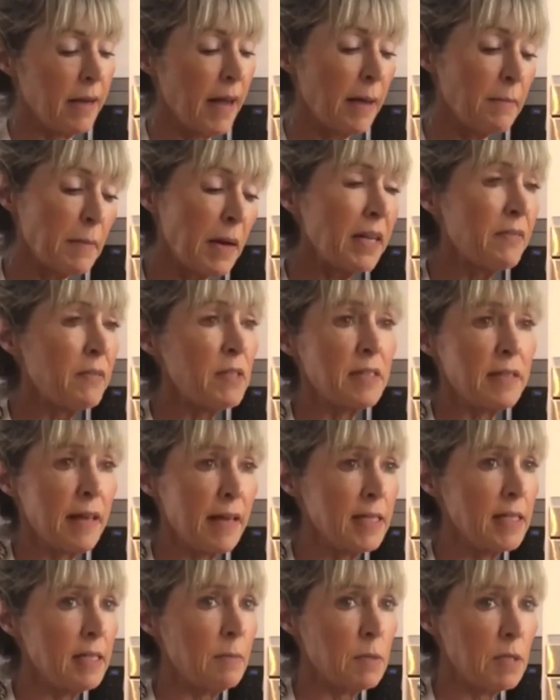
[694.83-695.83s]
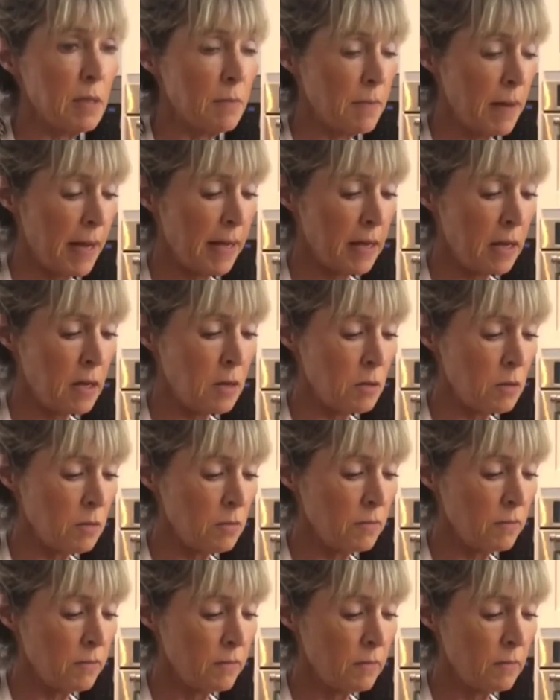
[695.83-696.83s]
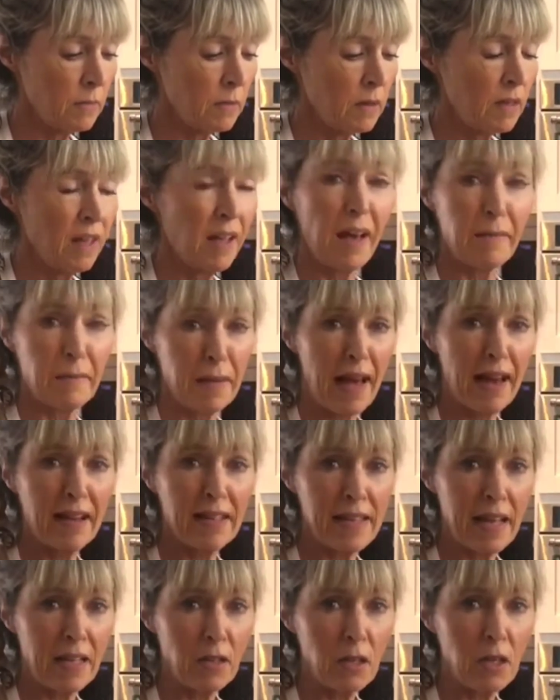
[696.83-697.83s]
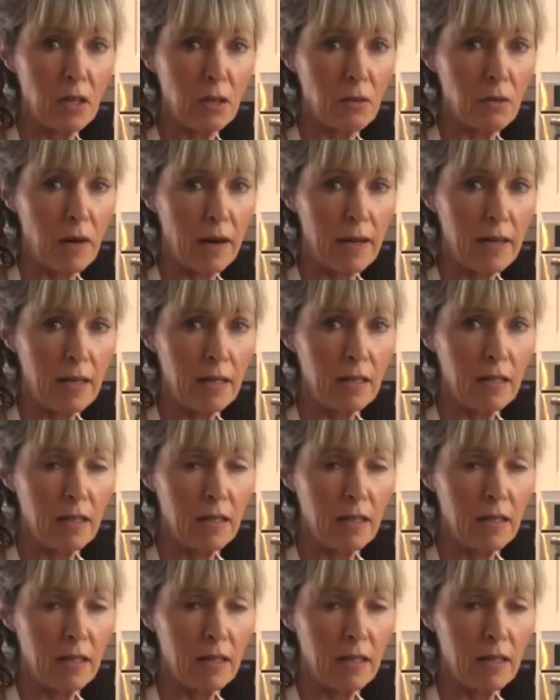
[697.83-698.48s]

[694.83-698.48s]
I might even slice some tomato. I mean, how does that look, right?